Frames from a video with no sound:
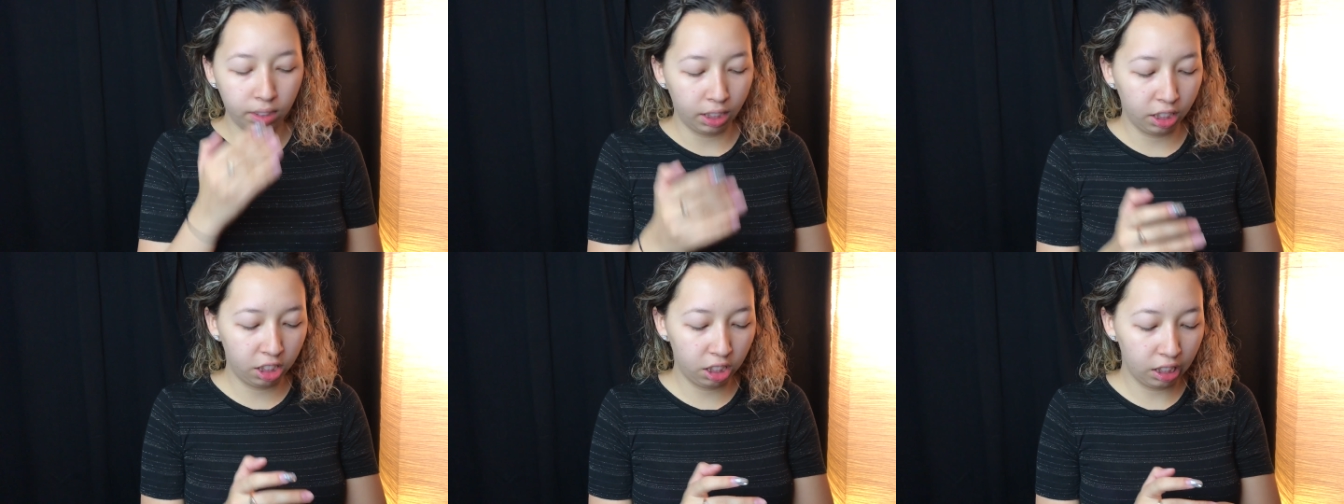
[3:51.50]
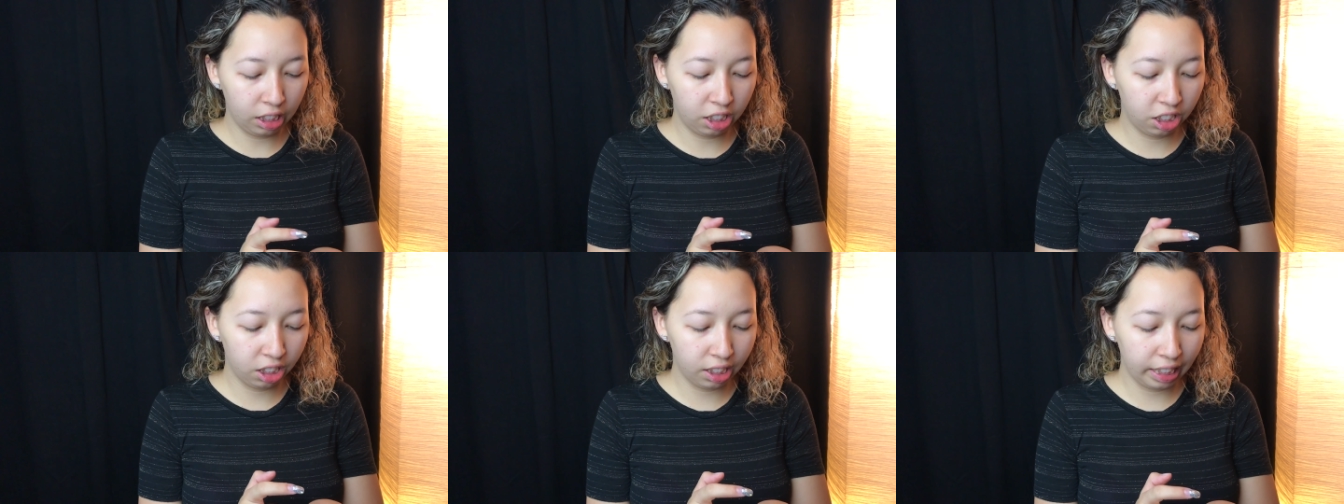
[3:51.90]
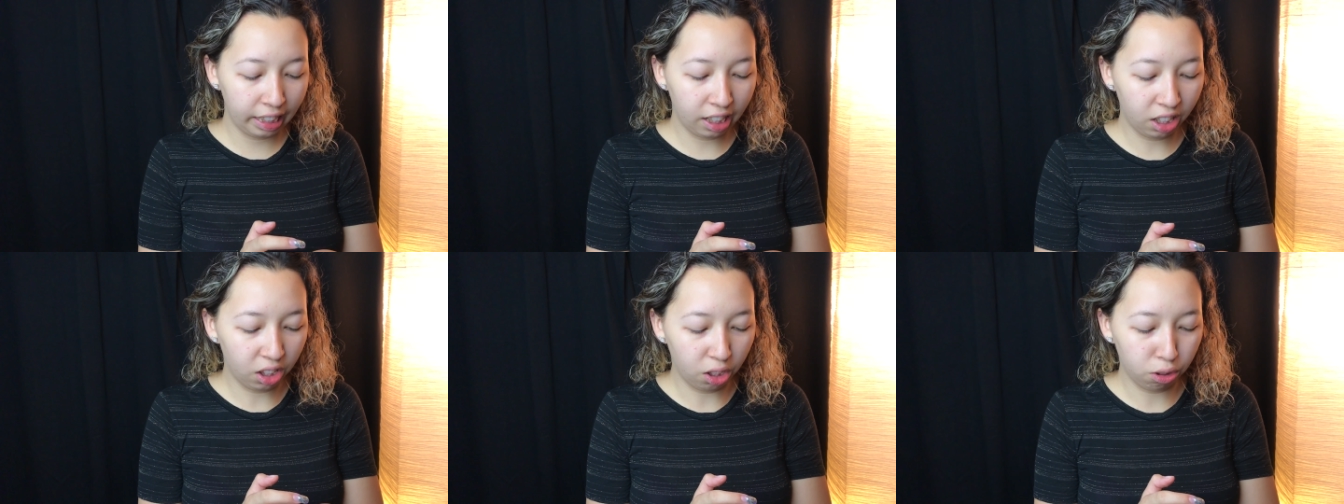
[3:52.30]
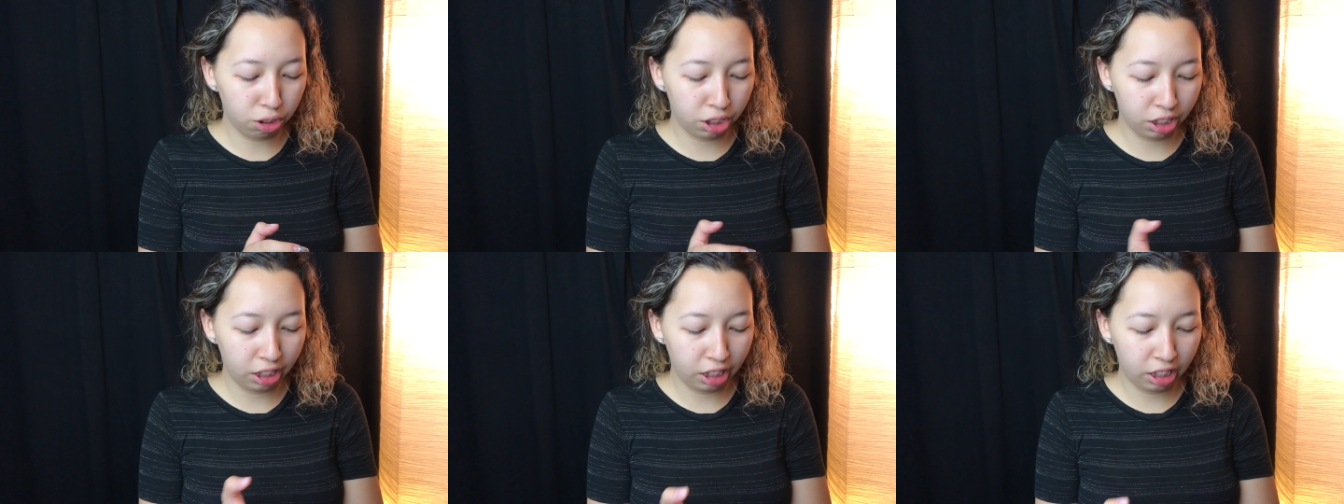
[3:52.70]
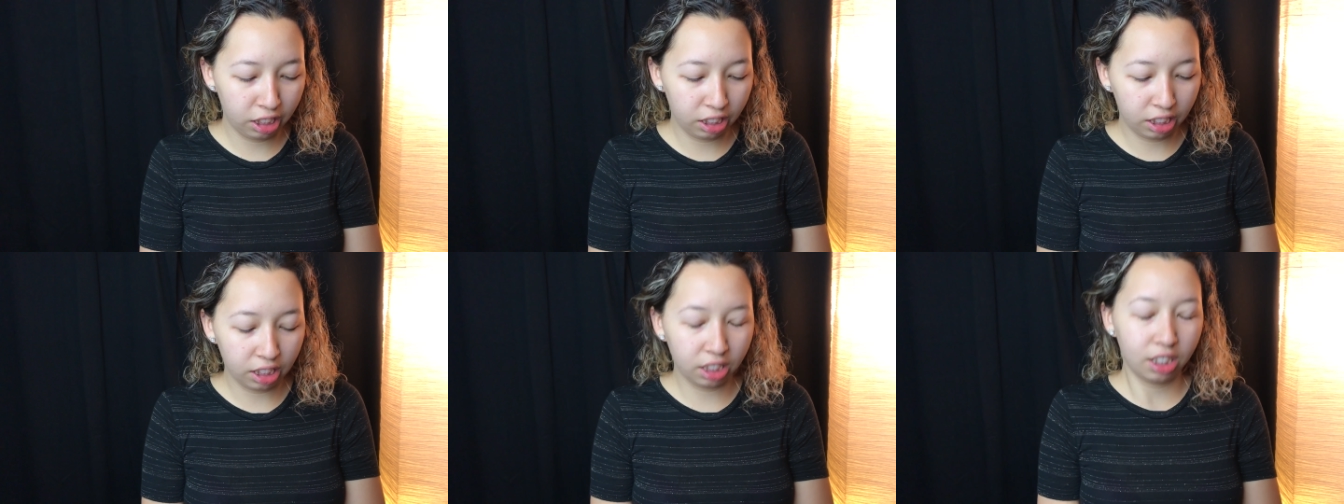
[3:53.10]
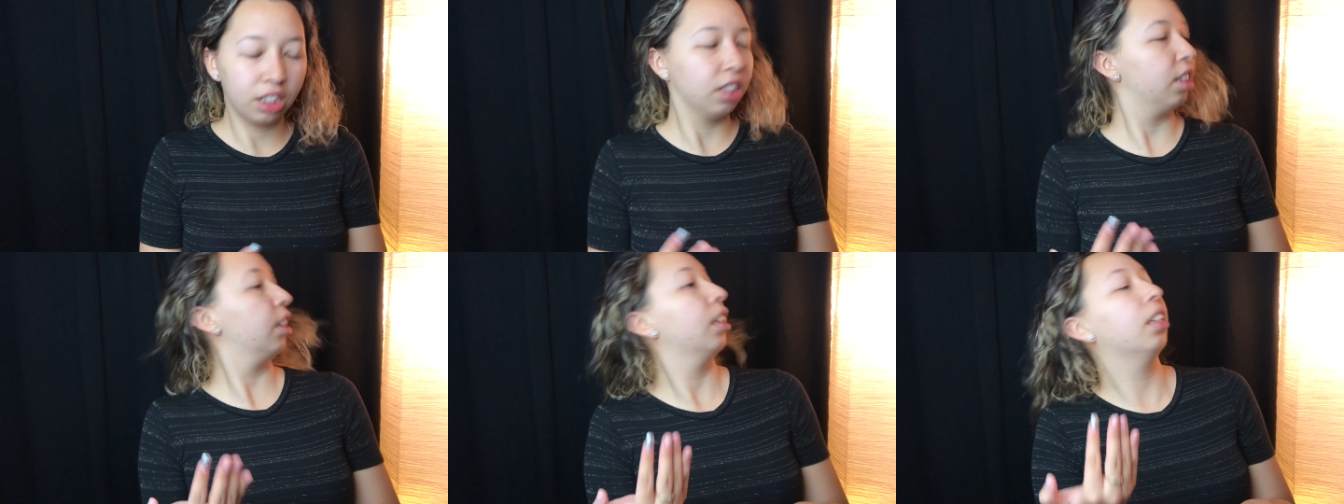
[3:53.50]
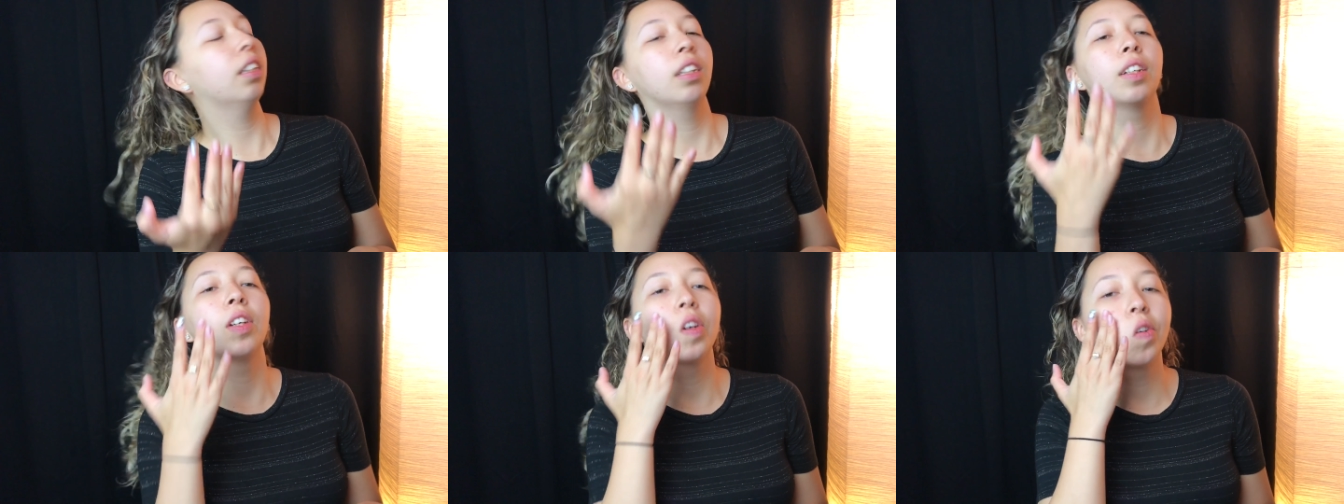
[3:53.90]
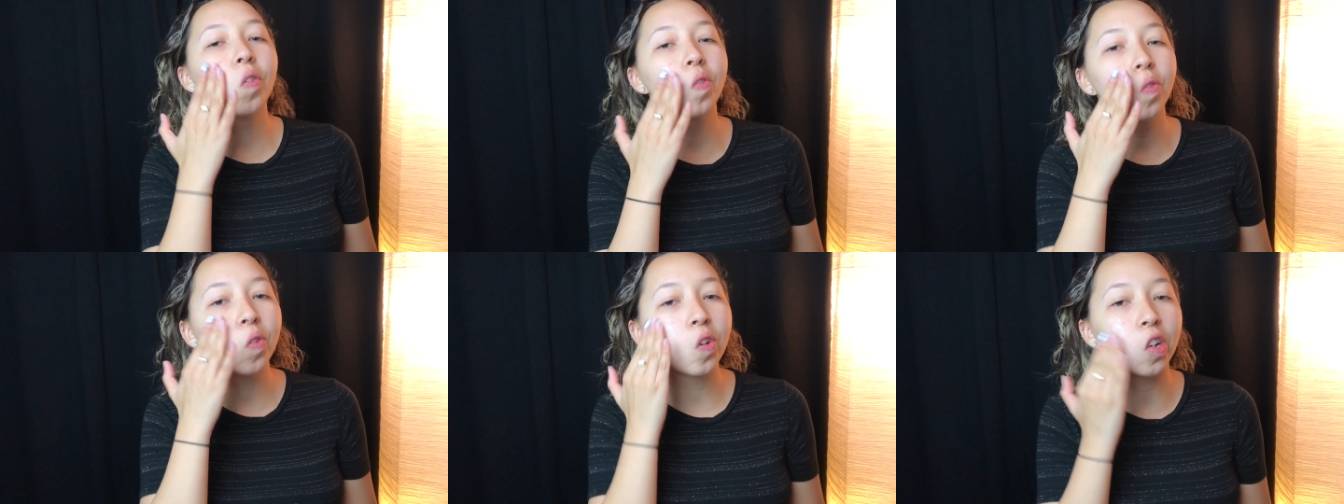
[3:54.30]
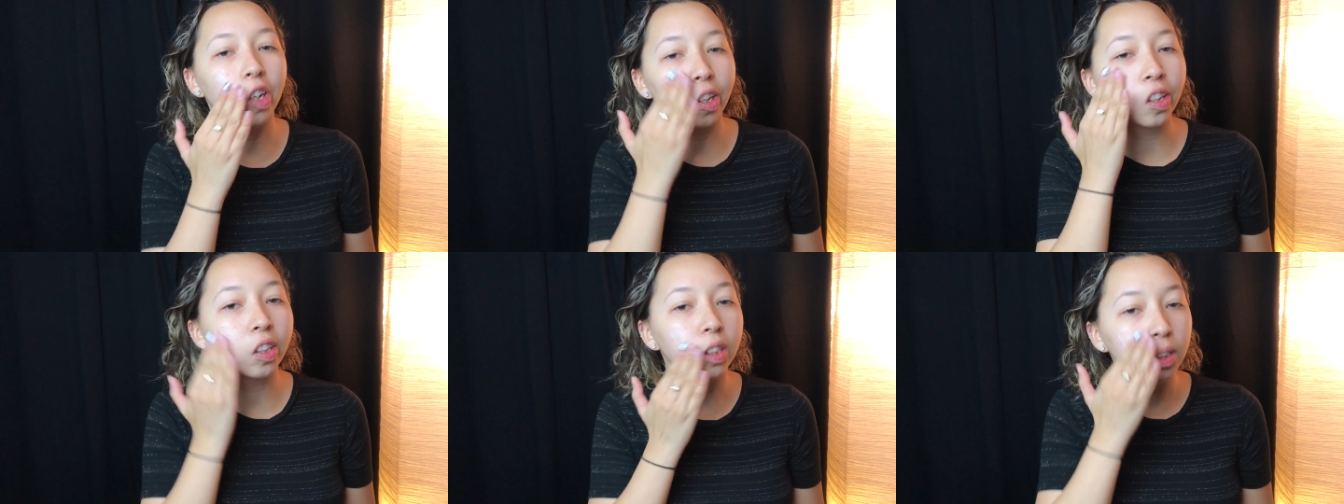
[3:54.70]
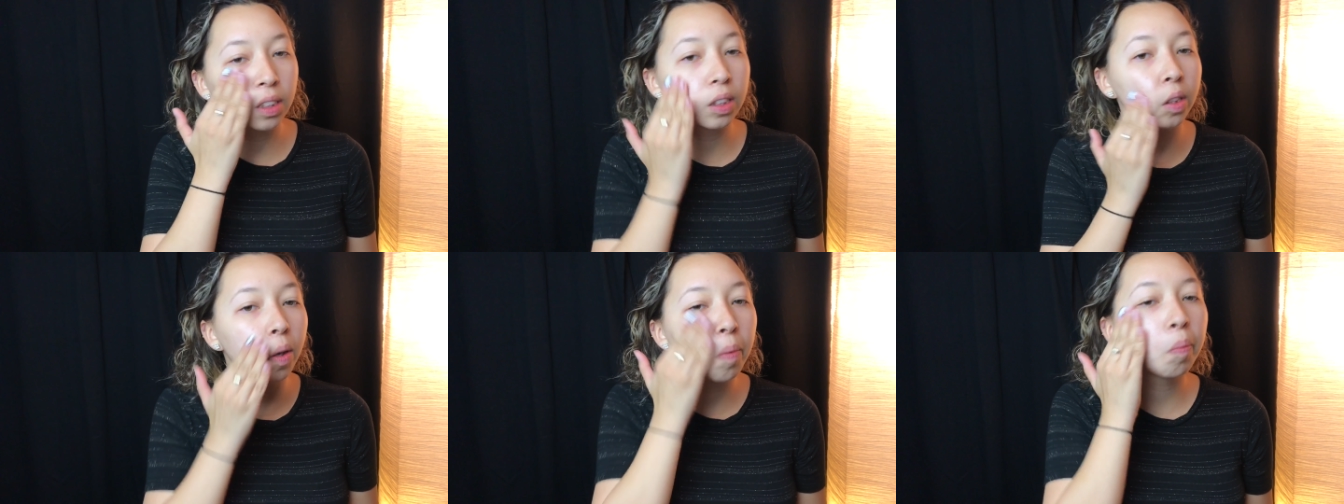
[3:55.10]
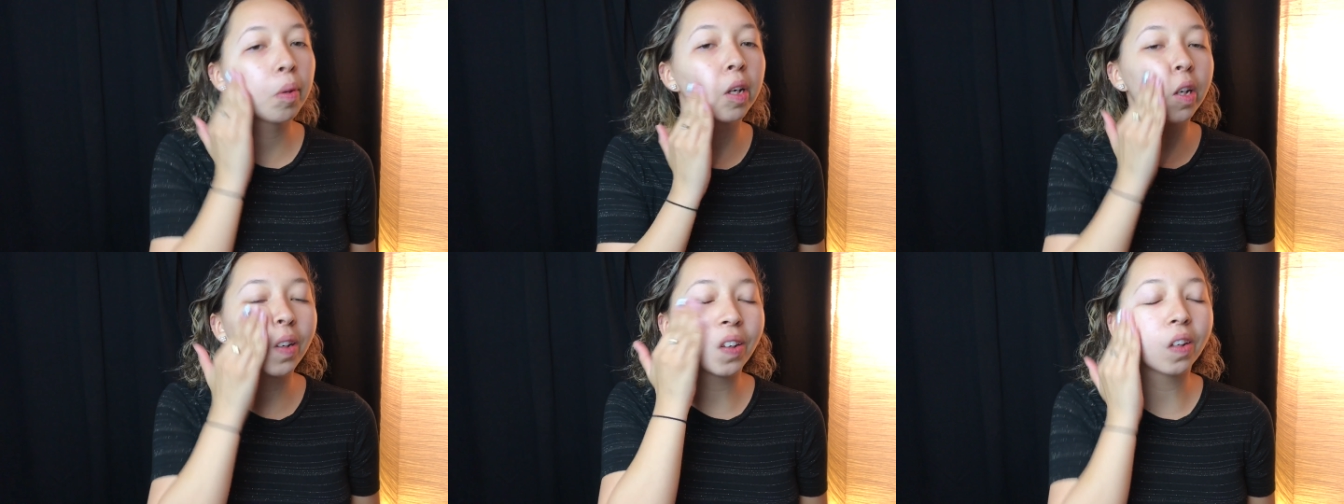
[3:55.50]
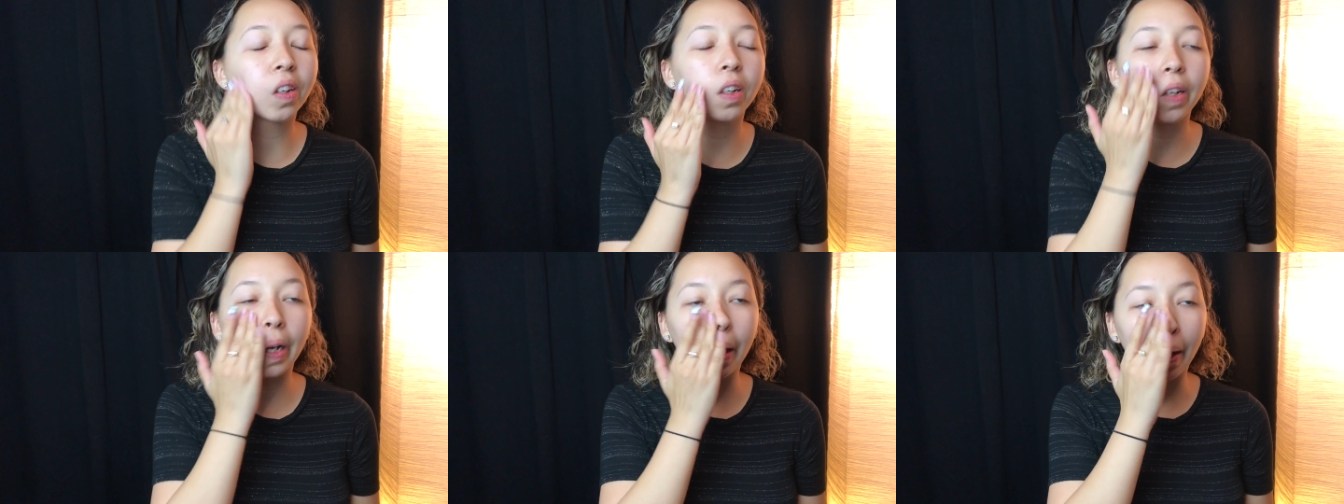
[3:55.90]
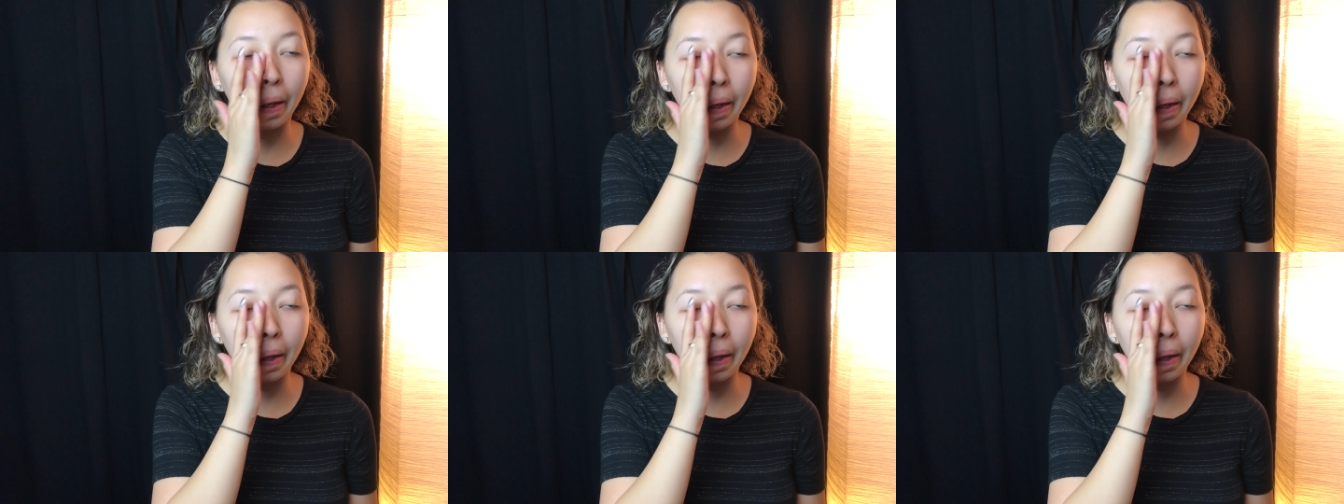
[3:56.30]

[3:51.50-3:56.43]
It's just like a lotiony consistency. Here, let's put it on.